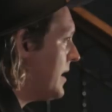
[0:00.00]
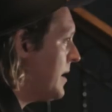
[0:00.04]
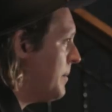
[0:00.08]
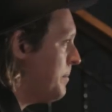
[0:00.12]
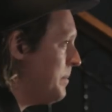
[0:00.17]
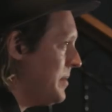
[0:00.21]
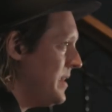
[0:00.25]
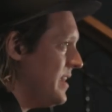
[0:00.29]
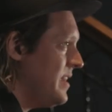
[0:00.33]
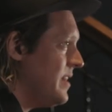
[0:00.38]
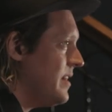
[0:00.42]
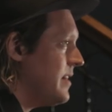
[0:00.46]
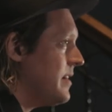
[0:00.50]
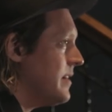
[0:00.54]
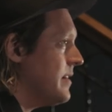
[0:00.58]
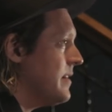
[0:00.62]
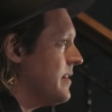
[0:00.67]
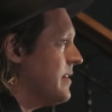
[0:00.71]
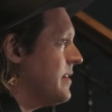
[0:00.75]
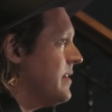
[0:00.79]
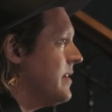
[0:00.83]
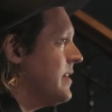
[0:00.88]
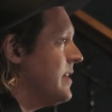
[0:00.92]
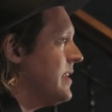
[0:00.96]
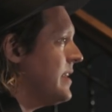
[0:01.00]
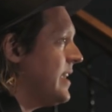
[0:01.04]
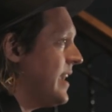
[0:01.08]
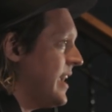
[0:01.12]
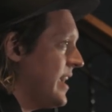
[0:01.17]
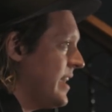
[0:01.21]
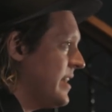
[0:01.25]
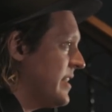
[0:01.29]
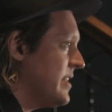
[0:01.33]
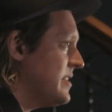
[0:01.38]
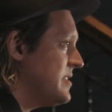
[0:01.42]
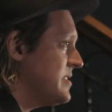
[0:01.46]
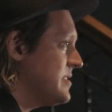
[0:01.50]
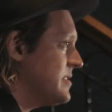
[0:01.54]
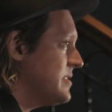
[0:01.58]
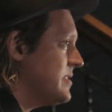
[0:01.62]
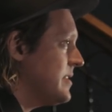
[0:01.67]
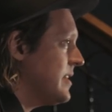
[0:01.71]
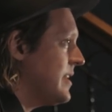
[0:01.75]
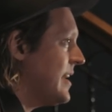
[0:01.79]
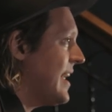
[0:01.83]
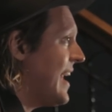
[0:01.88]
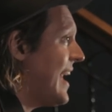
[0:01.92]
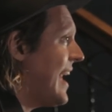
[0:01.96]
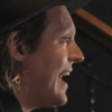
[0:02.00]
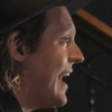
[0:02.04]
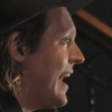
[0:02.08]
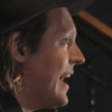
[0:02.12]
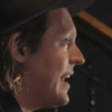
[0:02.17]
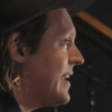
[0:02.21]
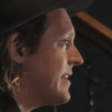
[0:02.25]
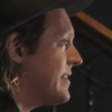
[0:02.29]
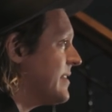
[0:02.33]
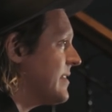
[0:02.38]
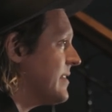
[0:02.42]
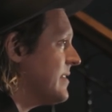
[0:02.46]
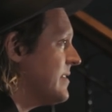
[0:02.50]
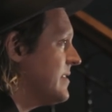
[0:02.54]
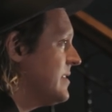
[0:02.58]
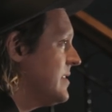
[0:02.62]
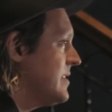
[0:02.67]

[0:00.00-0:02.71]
a beak, an anus, and a hat.